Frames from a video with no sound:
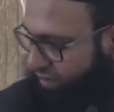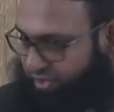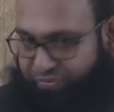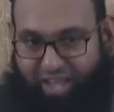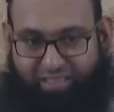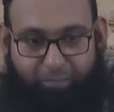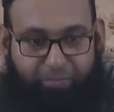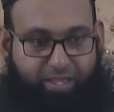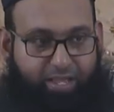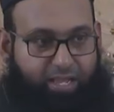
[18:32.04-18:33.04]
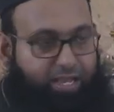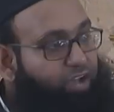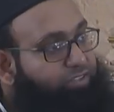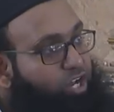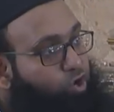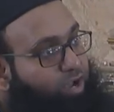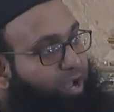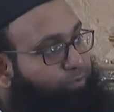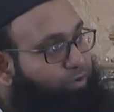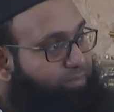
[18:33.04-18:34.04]
of the father. Now they look
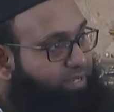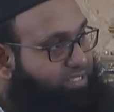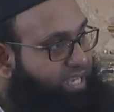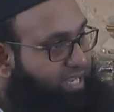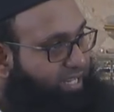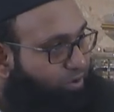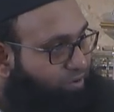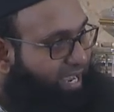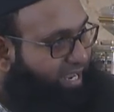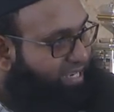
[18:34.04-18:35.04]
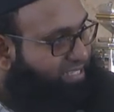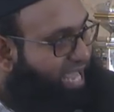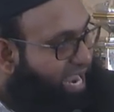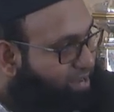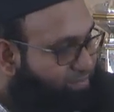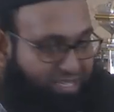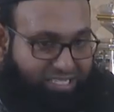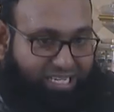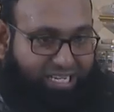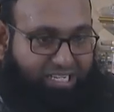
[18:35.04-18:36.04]
up to him and say that, okay, is there any
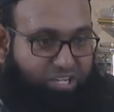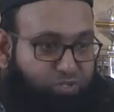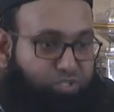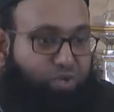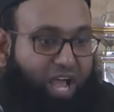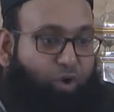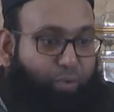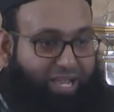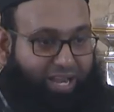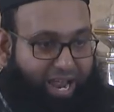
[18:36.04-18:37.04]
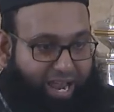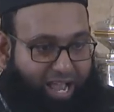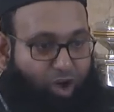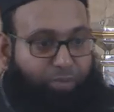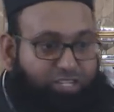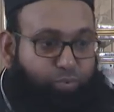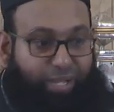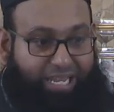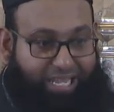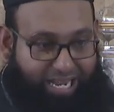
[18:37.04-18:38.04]
mercy here? Do you see how we're crying? How much
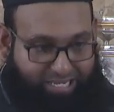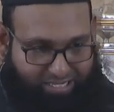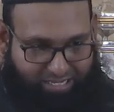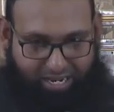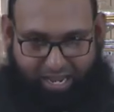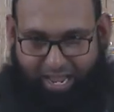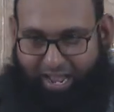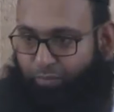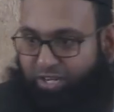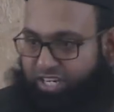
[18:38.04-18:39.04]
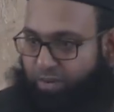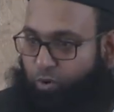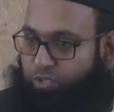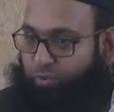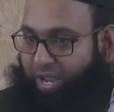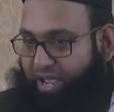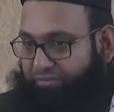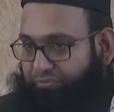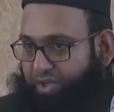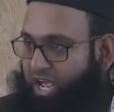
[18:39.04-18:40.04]
we regret? How much remorse we
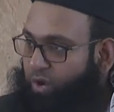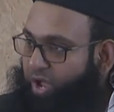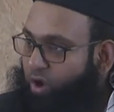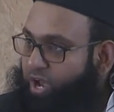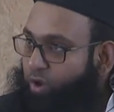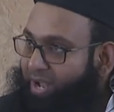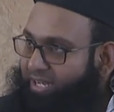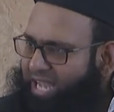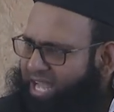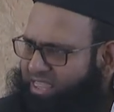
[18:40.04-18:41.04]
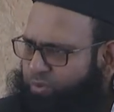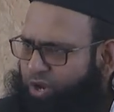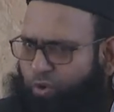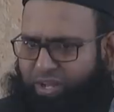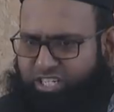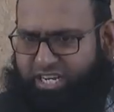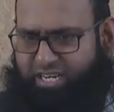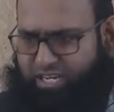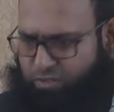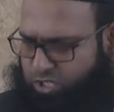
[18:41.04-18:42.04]
have? We only want death. We don't want
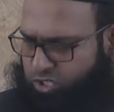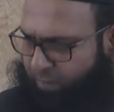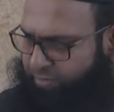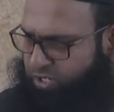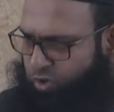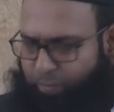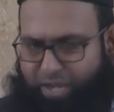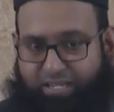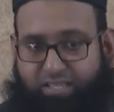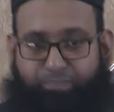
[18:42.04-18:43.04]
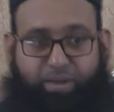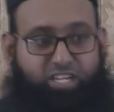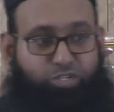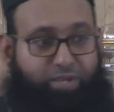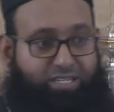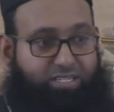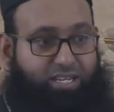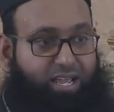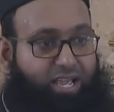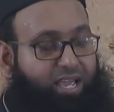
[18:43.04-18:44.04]
Jannah to stop the torment and the punishment.
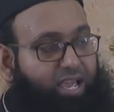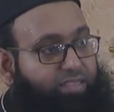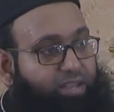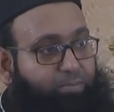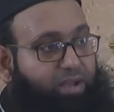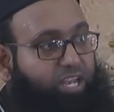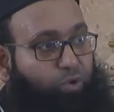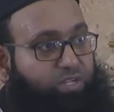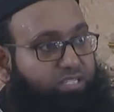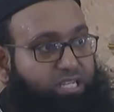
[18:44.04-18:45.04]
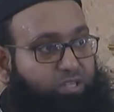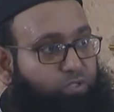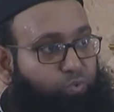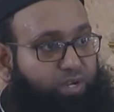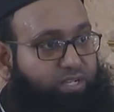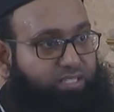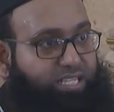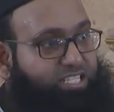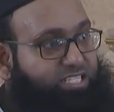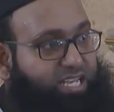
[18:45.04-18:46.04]
And then Malik will say those words
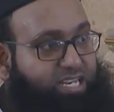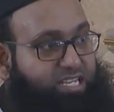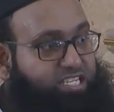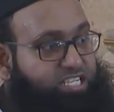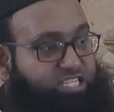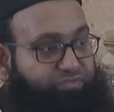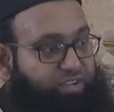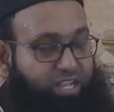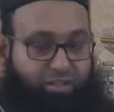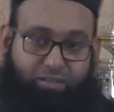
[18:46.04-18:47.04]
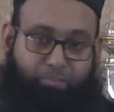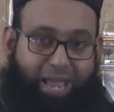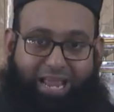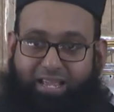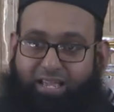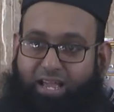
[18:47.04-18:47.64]
that send a shiver down the back.